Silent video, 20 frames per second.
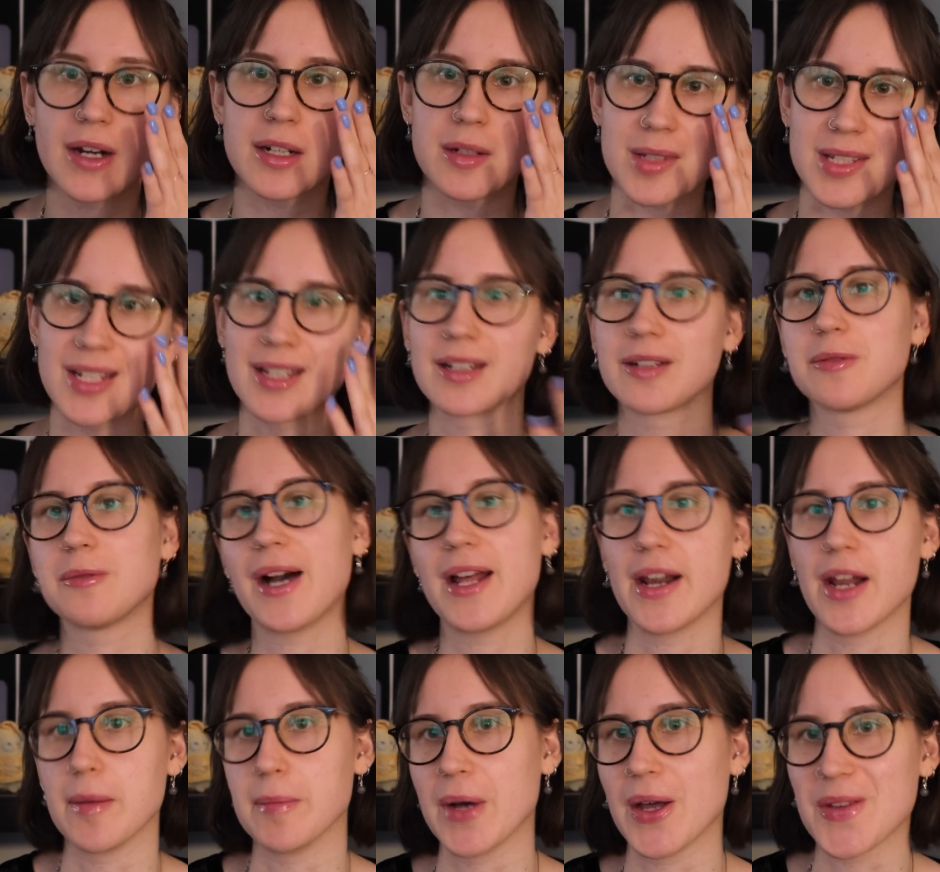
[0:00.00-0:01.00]
I was like, why
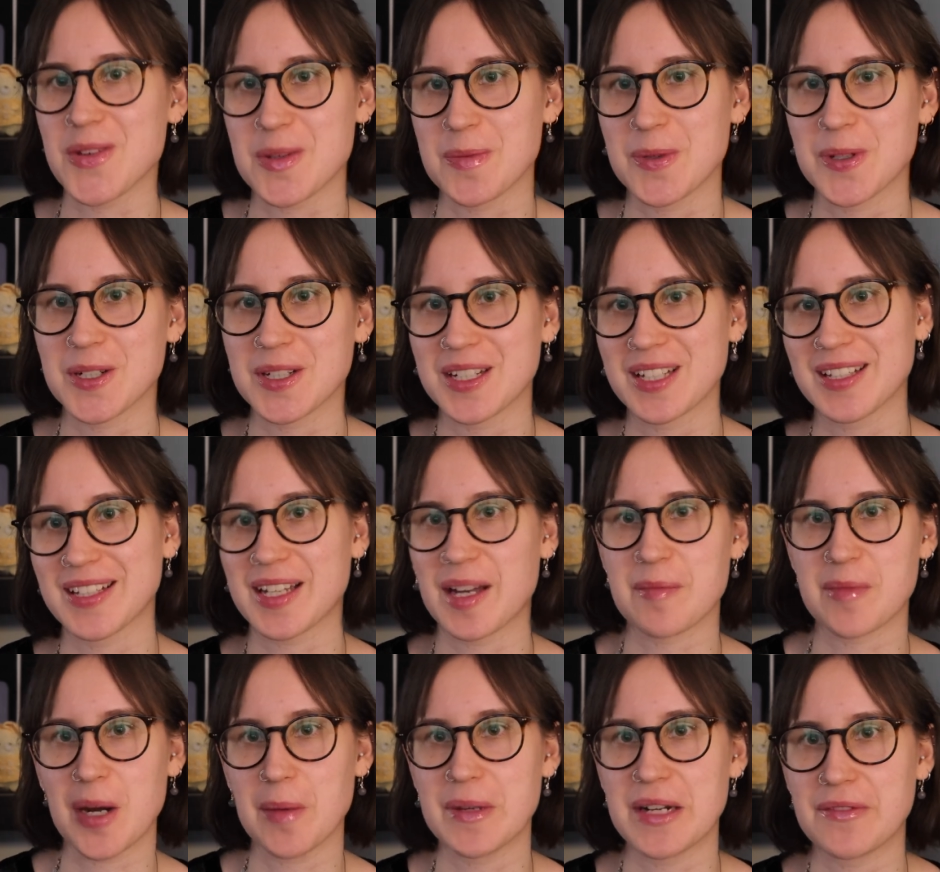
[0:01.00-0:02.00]
did I buy this book? Like, I'm
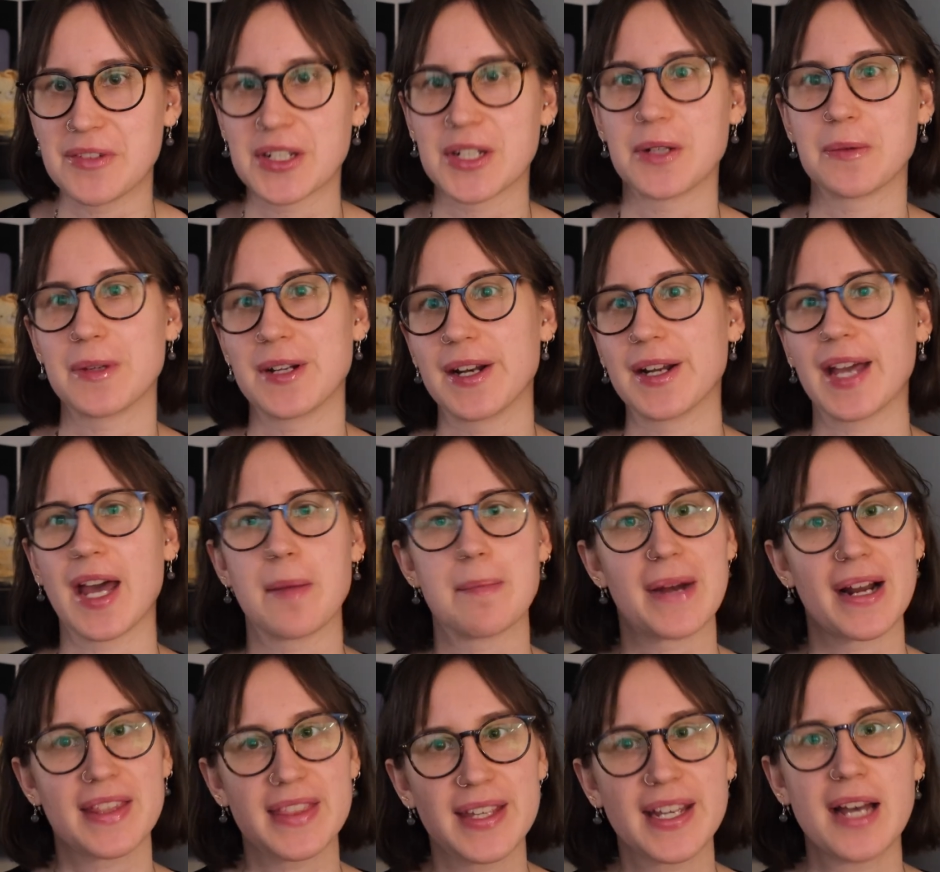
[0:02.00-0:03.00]
probably never going to read it again.
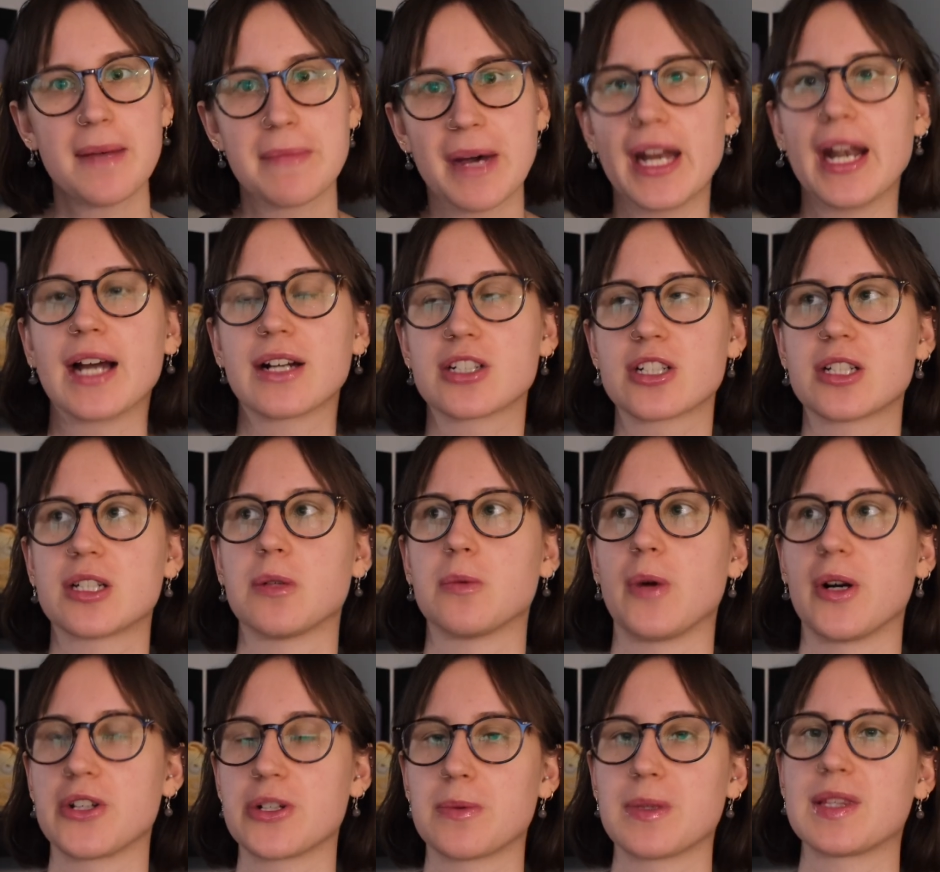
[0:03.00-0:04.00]
But I think I might actually
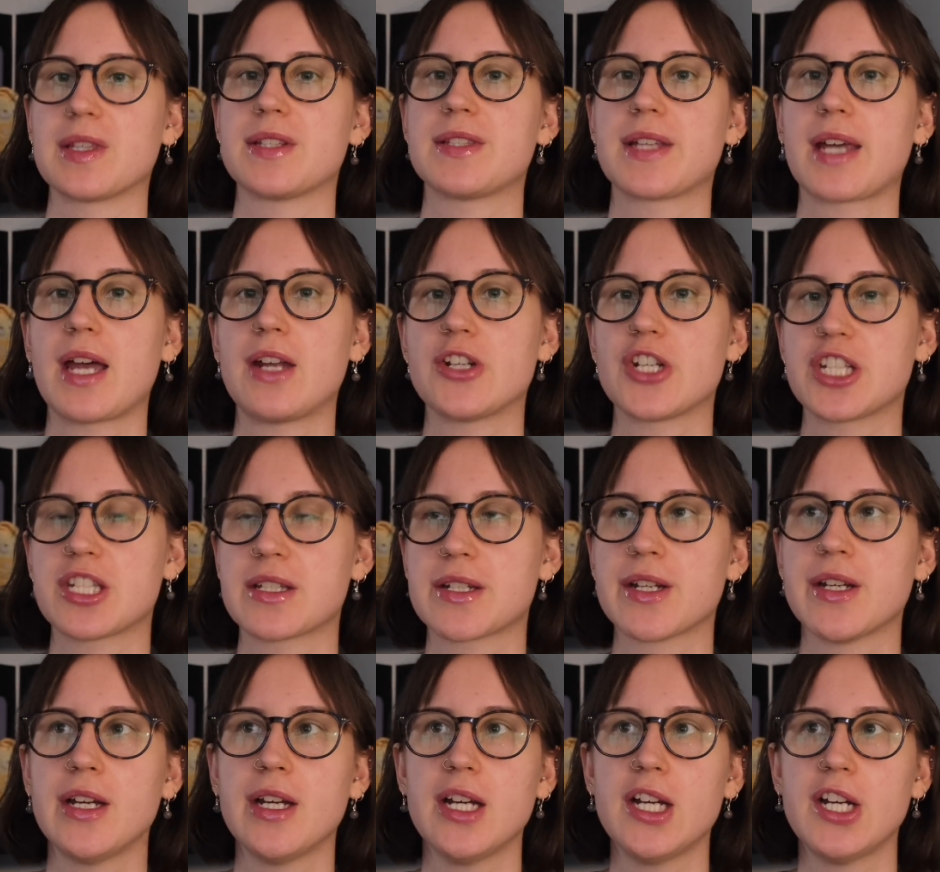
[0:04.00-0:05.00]
want to read this again. Just
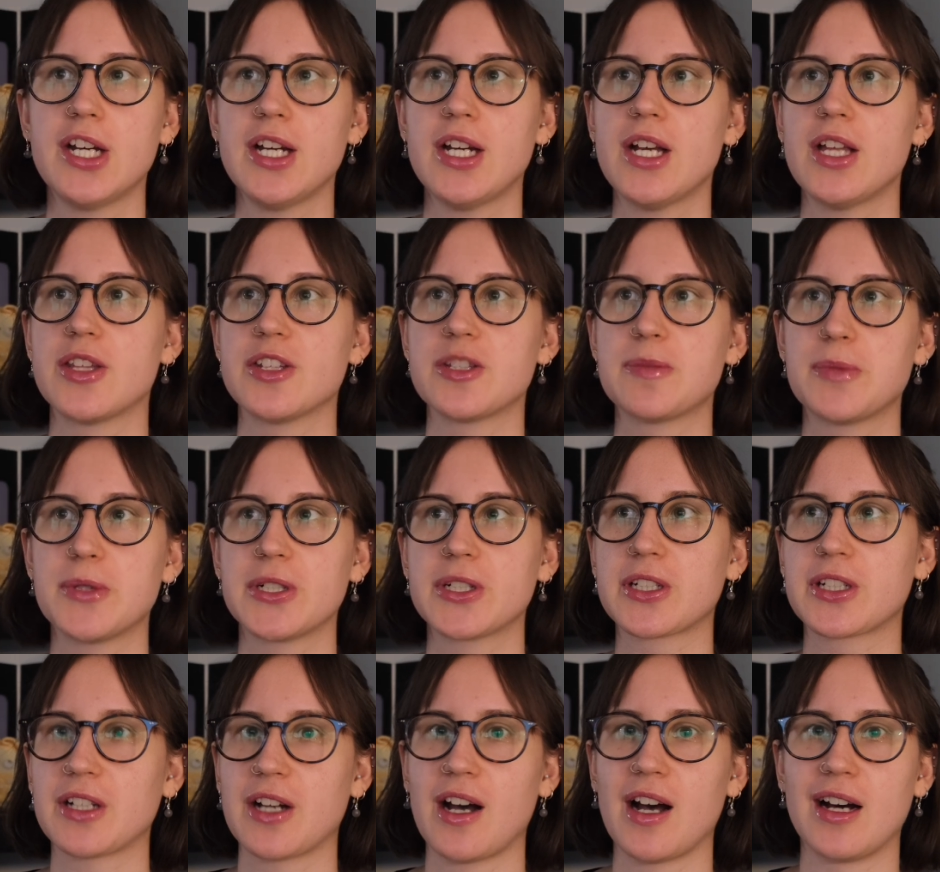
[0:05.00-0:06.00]
this
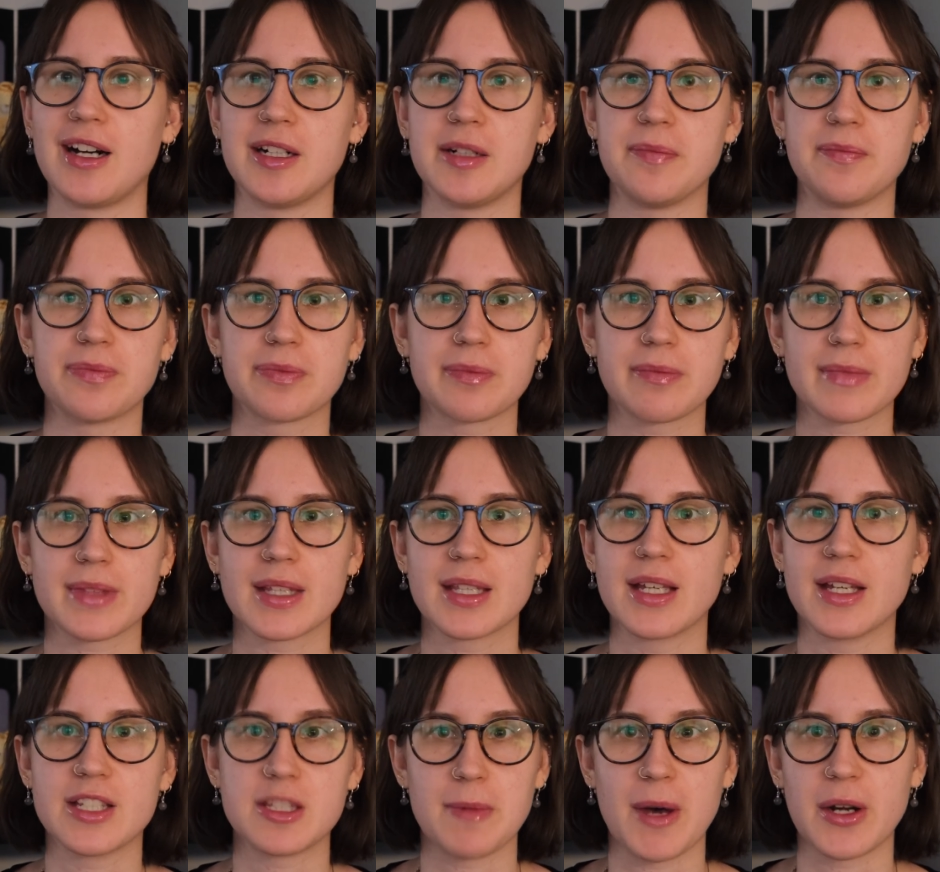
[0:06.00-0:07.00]
book
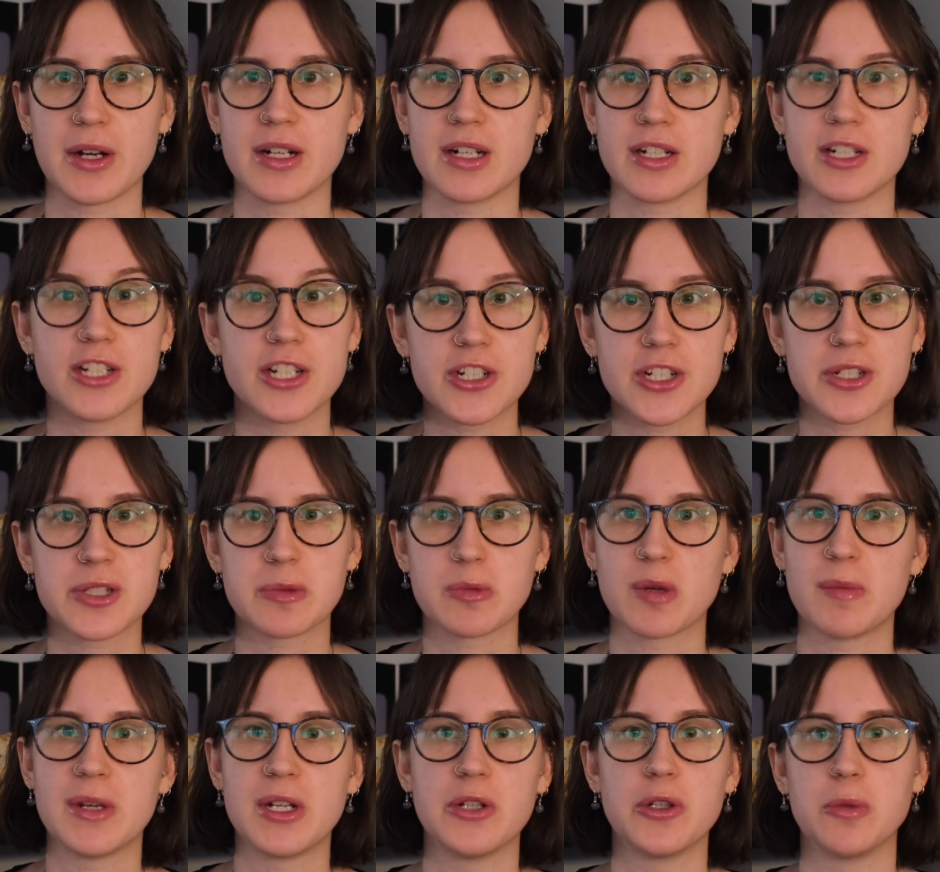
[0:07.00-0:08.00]
is about an Indigenous
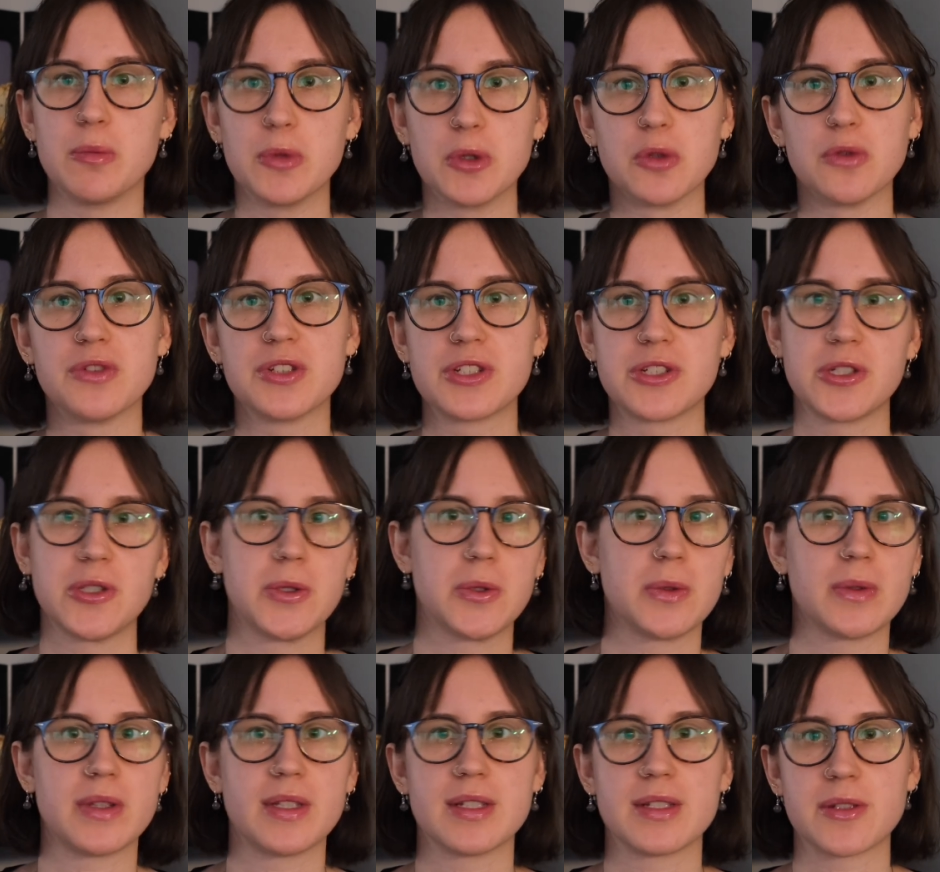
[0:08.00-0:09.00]
woman who moves
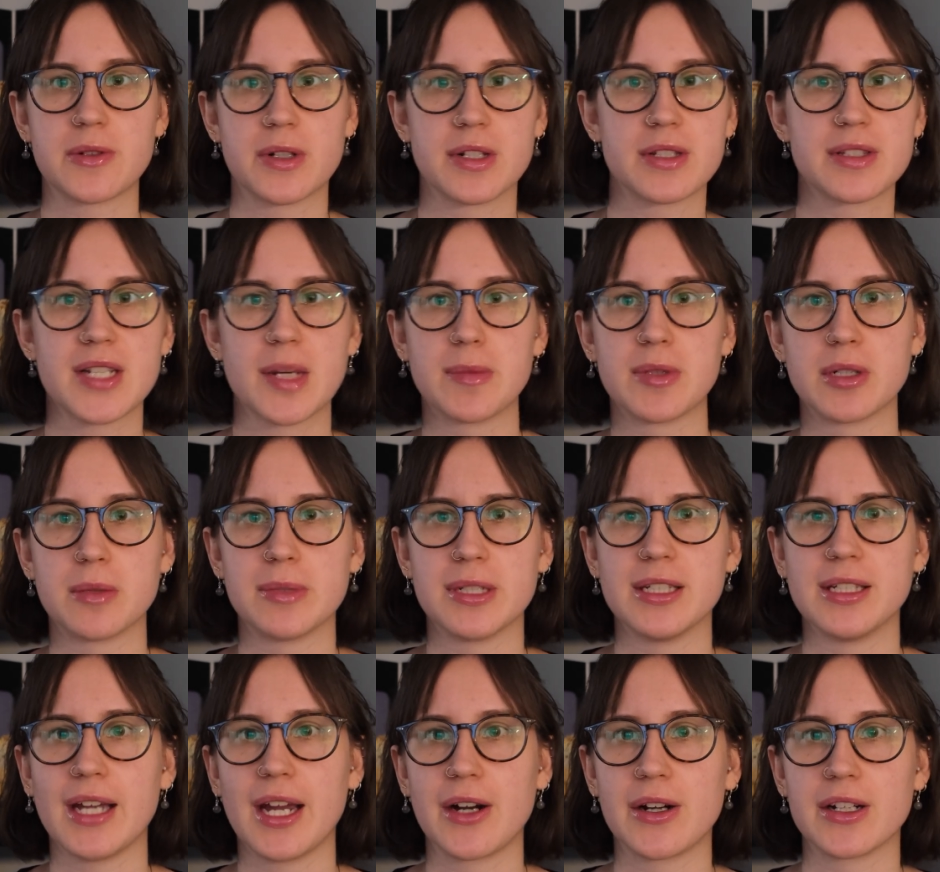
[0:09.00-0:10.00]
to this sort of
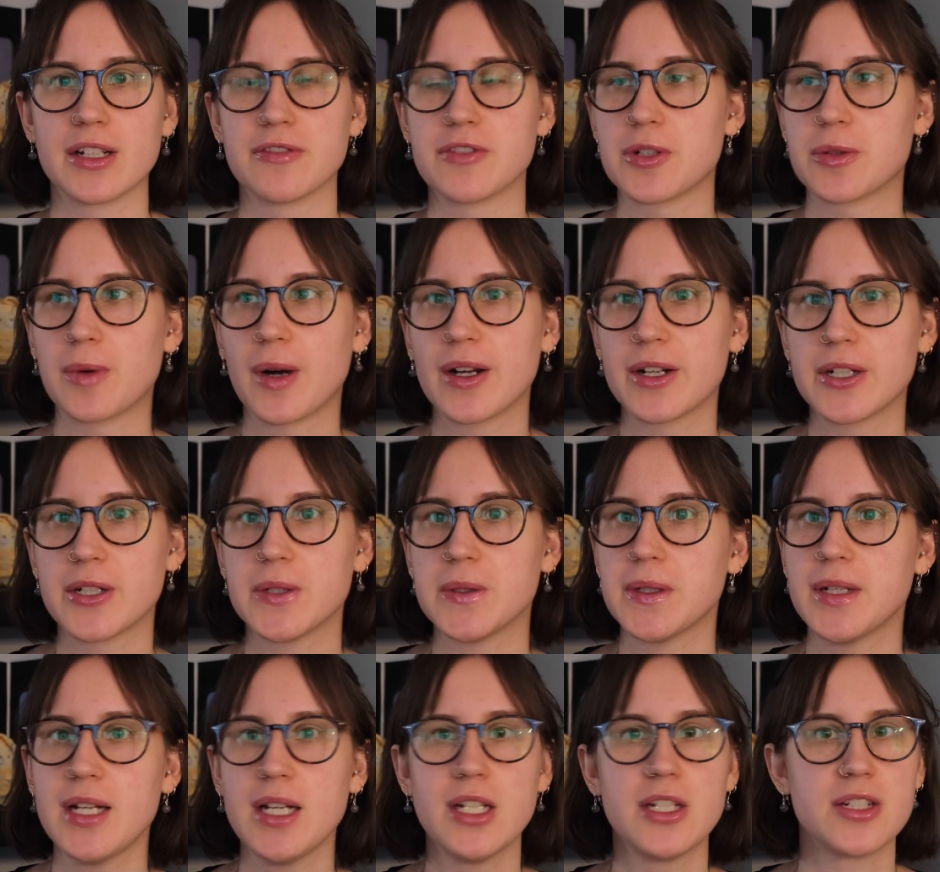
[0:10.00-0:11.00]
suburby area of Toronto.